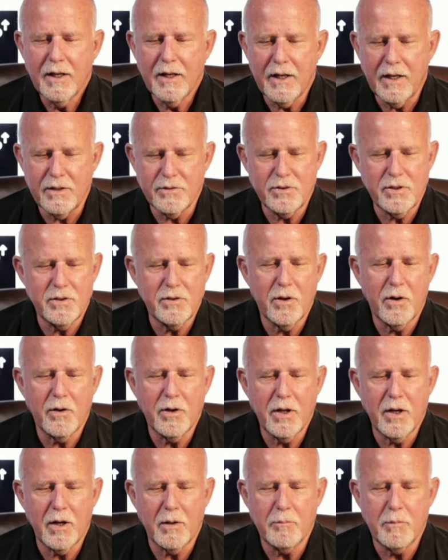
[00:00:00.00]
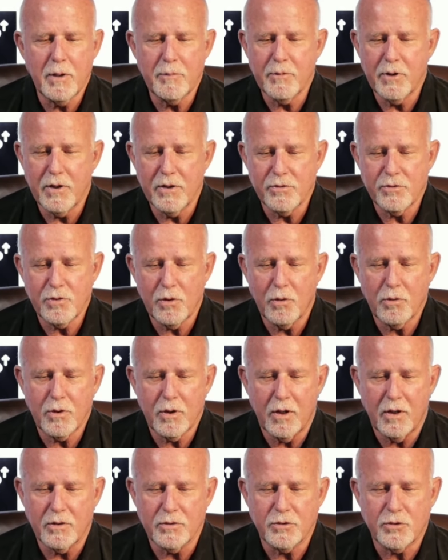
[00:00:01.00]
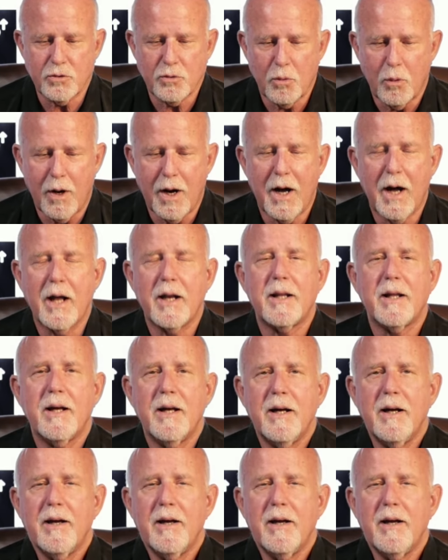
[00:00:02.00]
as she's known here, a member of the so-called Squad